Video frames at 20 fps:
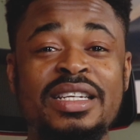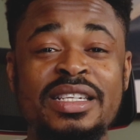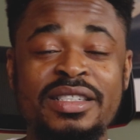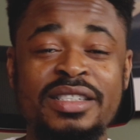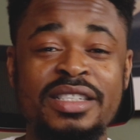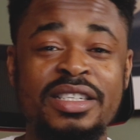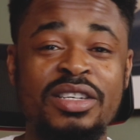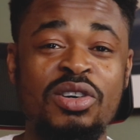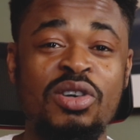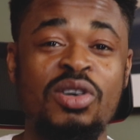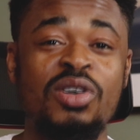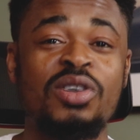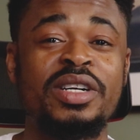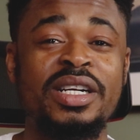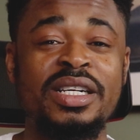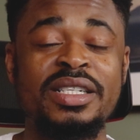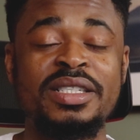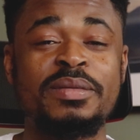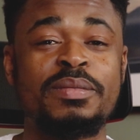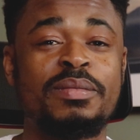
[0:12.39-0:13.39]
in the
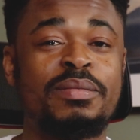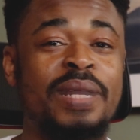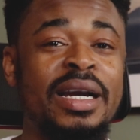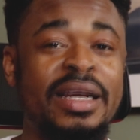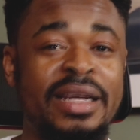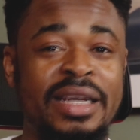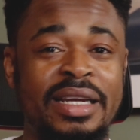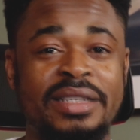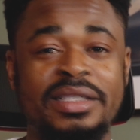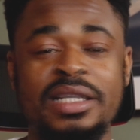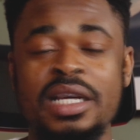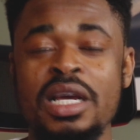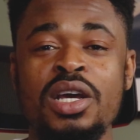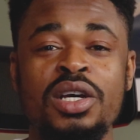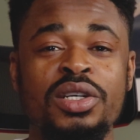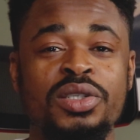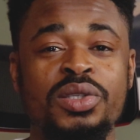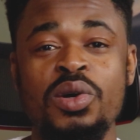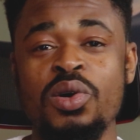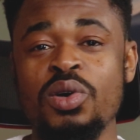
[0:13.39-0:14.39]
current market.
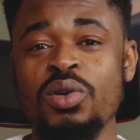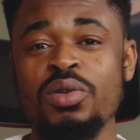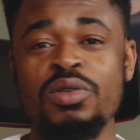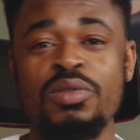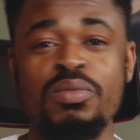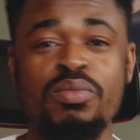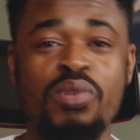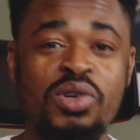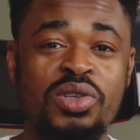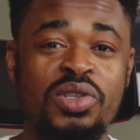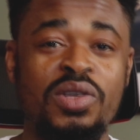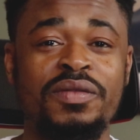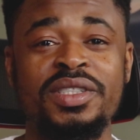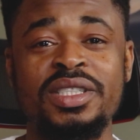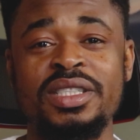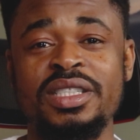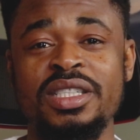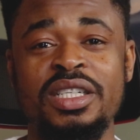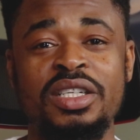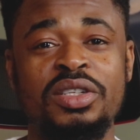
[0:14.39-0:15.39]
So most of these